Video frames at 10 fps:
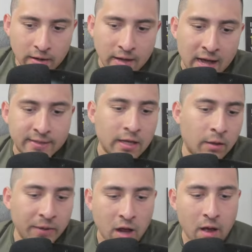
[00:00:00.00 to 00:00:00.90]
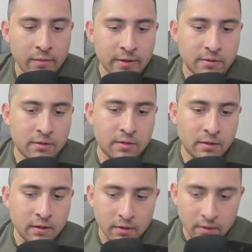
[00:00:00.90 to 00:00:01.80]
guys, tell me in the comments,
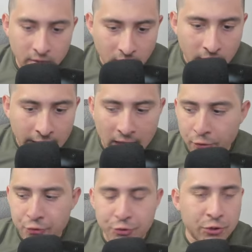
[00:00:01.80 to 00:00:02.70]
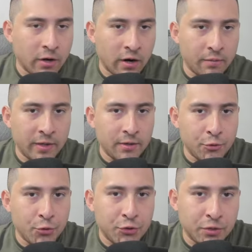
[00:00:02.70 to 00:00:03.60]
LUNC Army,
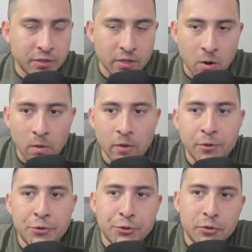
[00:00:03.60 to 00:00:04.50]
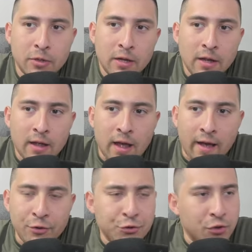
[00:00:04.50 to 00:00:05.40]
USDC holders.
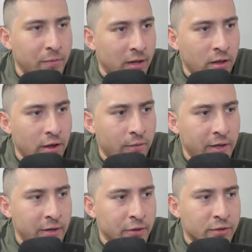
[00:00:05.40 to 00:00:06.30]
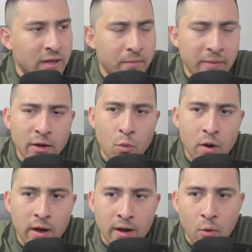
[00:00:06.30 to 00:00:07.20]
I've used to make a lot of videos. I made
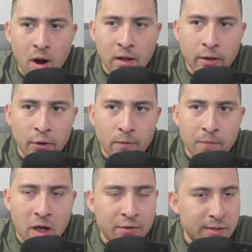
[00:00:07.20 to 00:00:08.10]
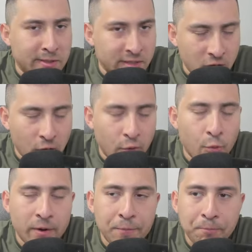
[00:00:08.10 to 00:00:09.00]
one a while ago. Now this is another
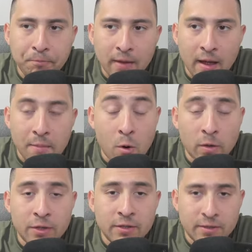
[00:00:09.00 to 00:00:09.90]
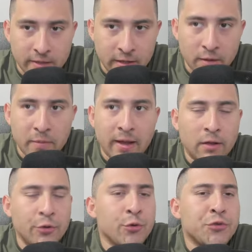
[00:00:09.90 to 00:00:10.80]
one. I'm holding still my
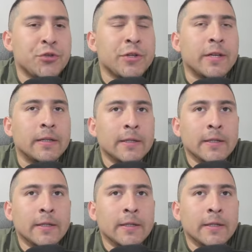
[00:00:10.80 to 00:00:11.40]
LUNC. I'm